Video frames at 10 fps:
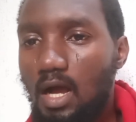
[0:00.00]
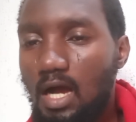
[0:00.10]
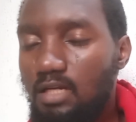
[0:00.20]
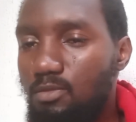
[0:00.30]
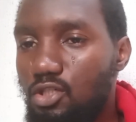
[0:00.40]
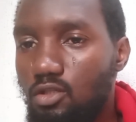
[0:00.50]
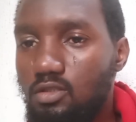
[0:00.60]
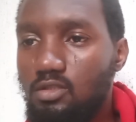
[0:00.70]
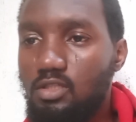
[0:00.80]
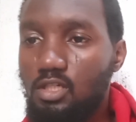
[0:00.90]

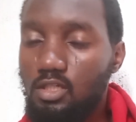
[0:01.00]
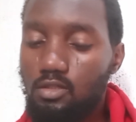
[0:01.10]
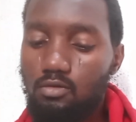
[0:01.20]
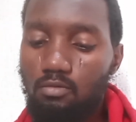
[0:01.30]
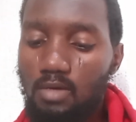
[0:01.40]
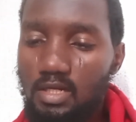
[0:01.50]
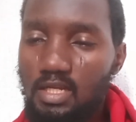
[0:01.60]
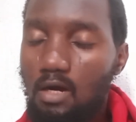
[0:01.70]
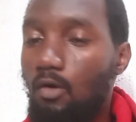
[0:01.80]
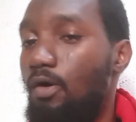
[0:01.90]
admission in
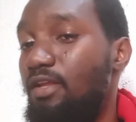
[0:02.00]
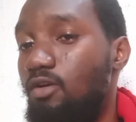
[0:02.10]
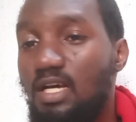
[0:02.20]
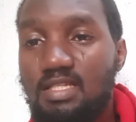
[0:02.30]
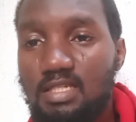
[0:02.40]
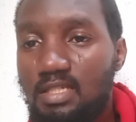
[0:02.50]
Romania or any other thing